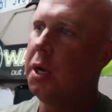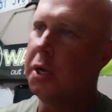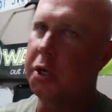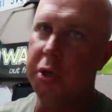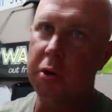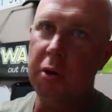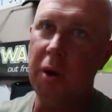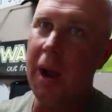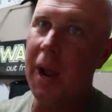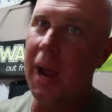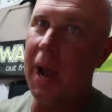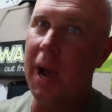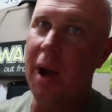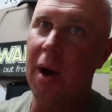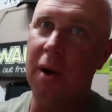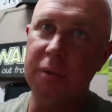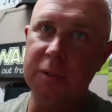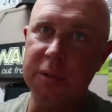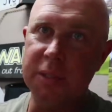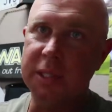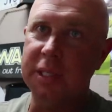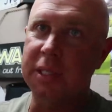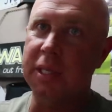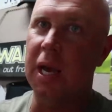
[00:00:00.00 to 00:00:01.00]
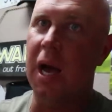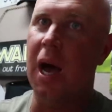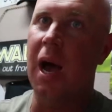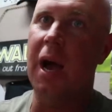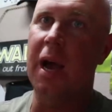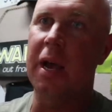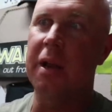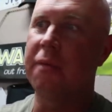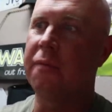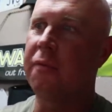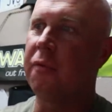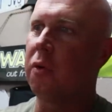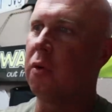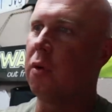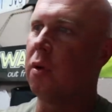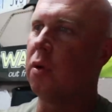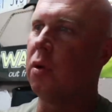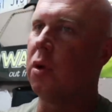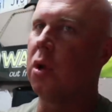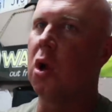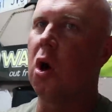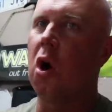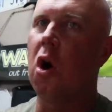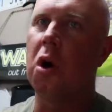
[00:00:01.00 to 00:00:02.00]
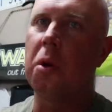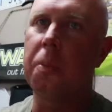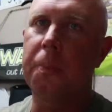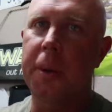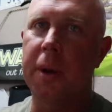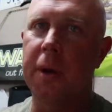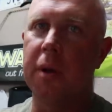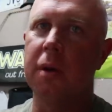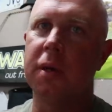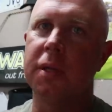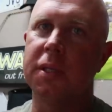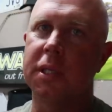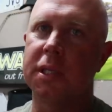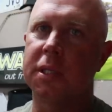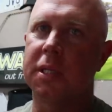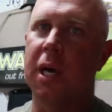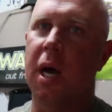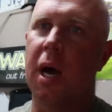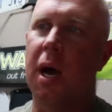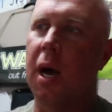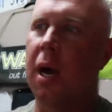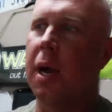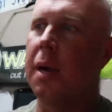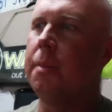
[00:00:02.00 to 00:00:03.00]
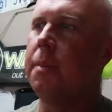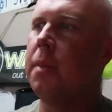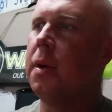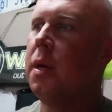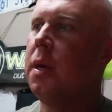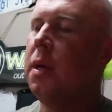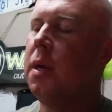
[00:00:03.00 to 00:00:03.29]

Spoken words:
You're outside for long periods of time.